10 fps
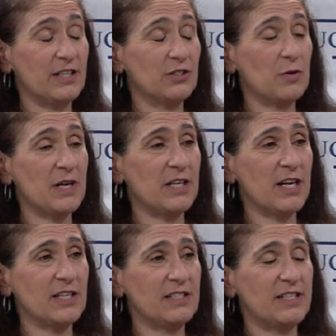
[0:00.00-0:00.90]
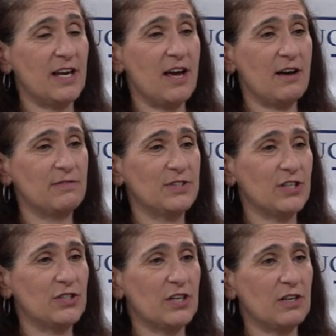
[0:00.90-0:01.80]
It's quite nice to have
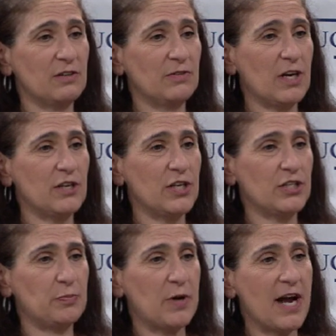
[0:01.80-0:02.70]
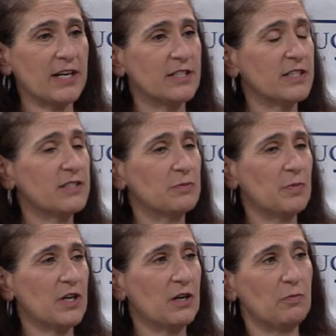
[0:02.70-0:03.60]
such a niche practice
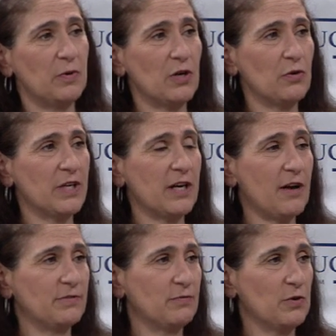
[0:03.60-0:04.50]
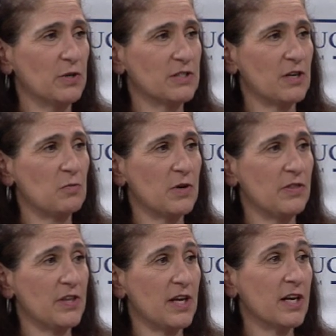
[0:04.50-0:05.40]
where we only have to focus on
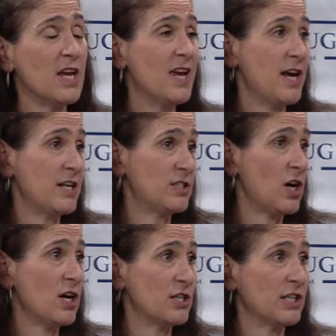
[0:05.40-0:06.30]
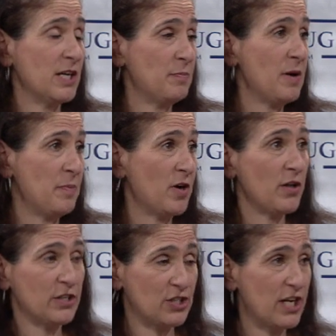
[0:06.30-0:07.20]
one thing, and it's hard to keep up on
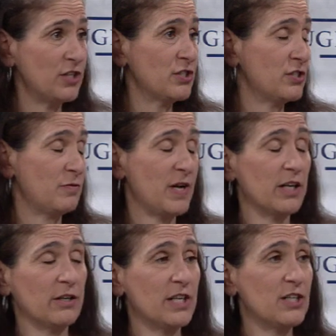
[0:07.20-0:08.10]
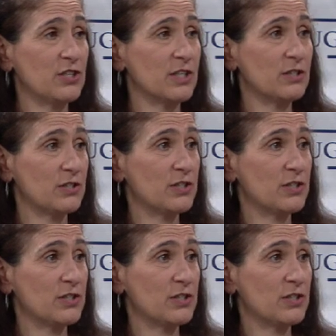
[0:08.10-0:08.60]
all the changes and regulations.